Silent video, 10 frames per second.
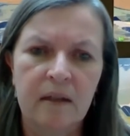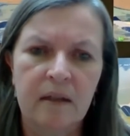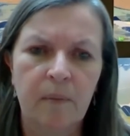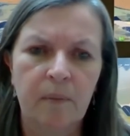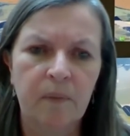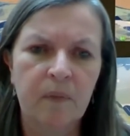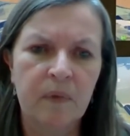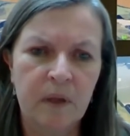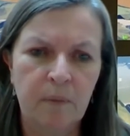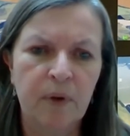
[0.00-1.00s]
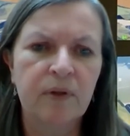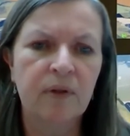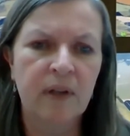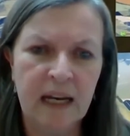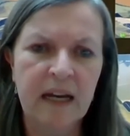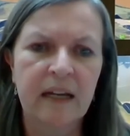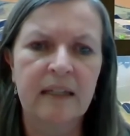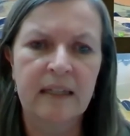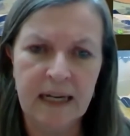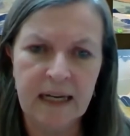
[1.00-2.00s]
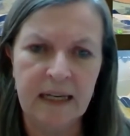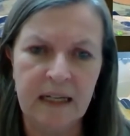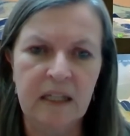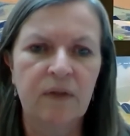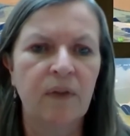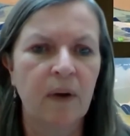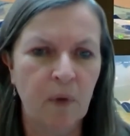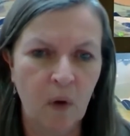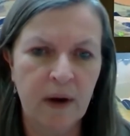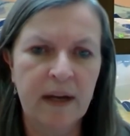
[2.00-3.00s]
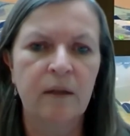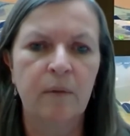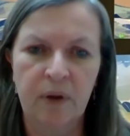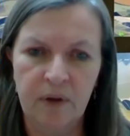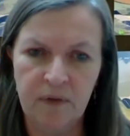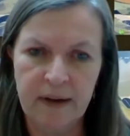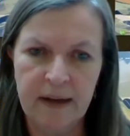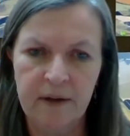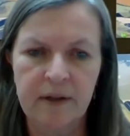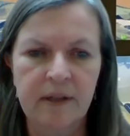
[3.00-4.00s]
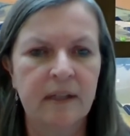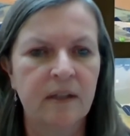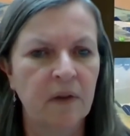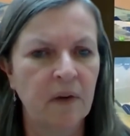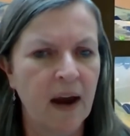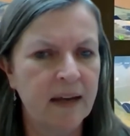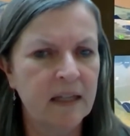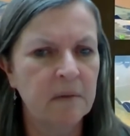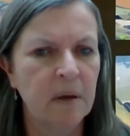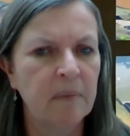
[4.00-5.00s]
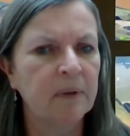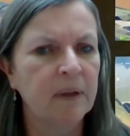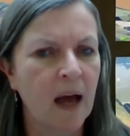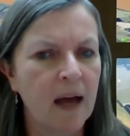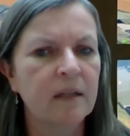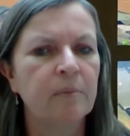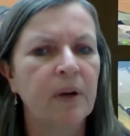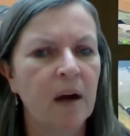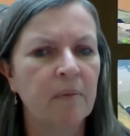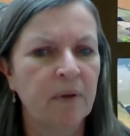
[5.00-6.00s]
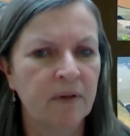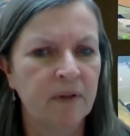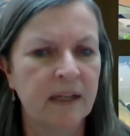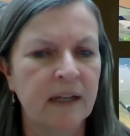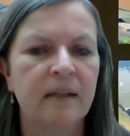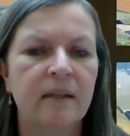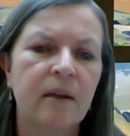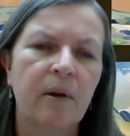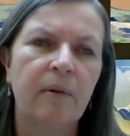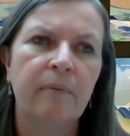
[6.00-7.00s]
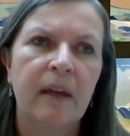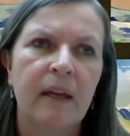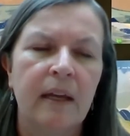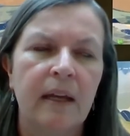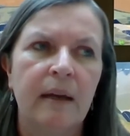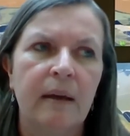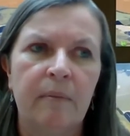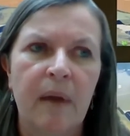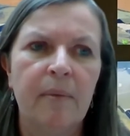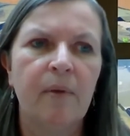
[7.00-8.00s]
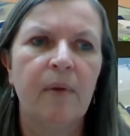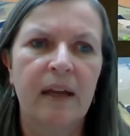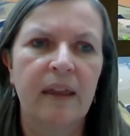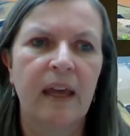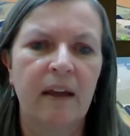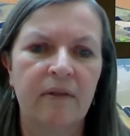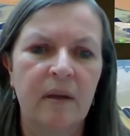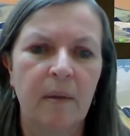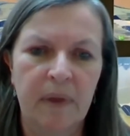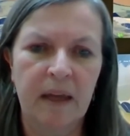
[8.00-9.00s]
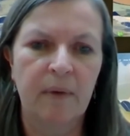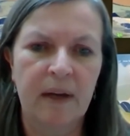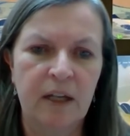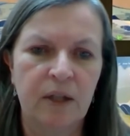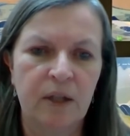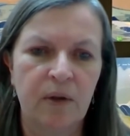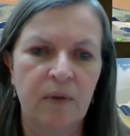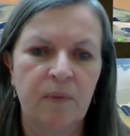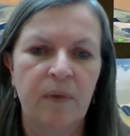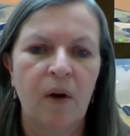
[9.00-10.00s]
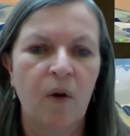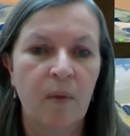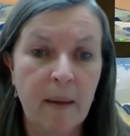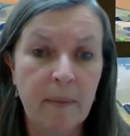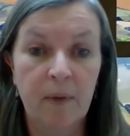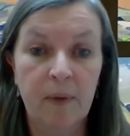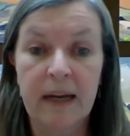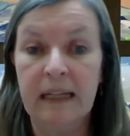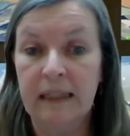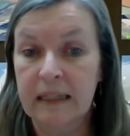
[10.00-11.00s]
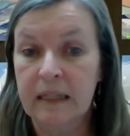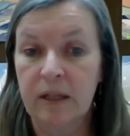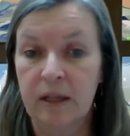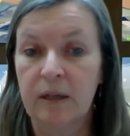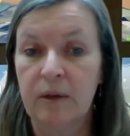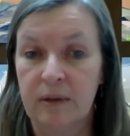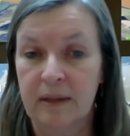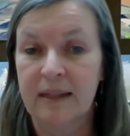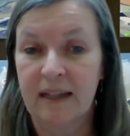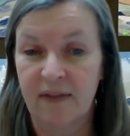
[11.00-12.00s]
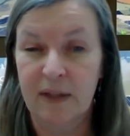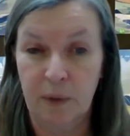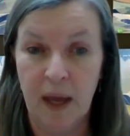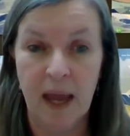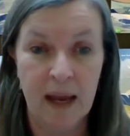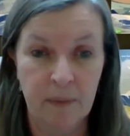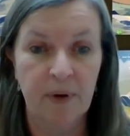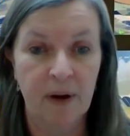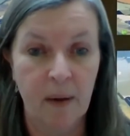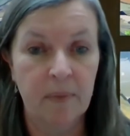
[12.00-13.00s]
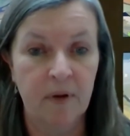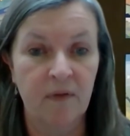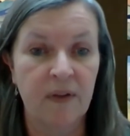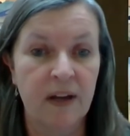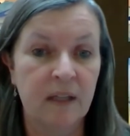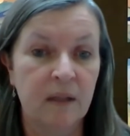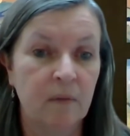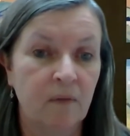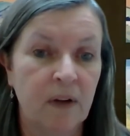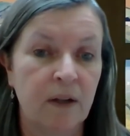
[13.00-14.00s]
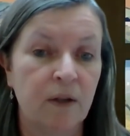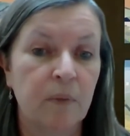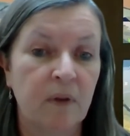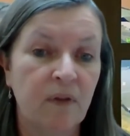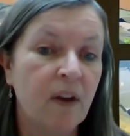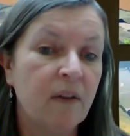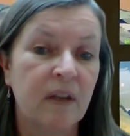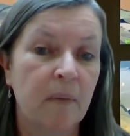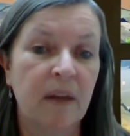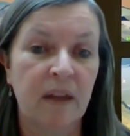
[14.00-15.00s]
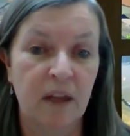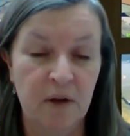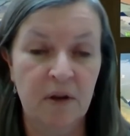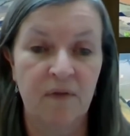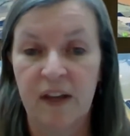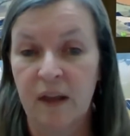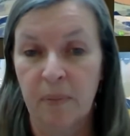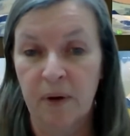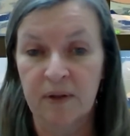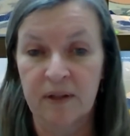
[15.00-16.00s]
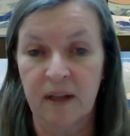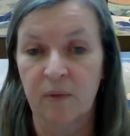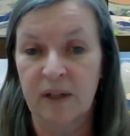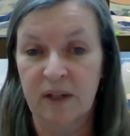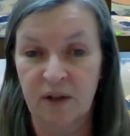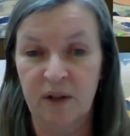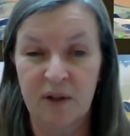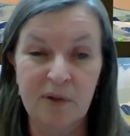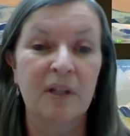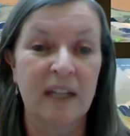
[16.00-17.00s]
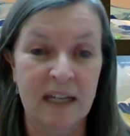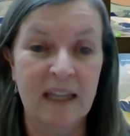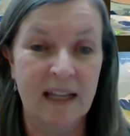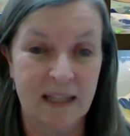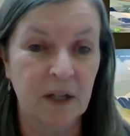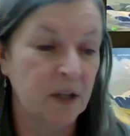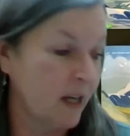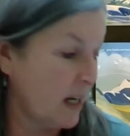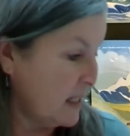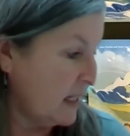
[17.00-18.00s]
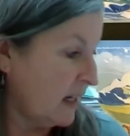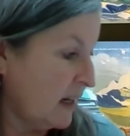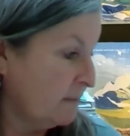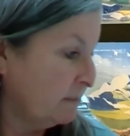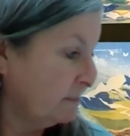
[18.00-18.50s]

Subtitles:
some birds are getting a sickness from going to bird feeders, and so they're asking people not to put out bird seeds. So maybe we can think of something we can do, or maybe we can listen to the news and see if it's okay to put out bird feeders. But if you have something that you could feed the birds in the winter, usually that's a good idea.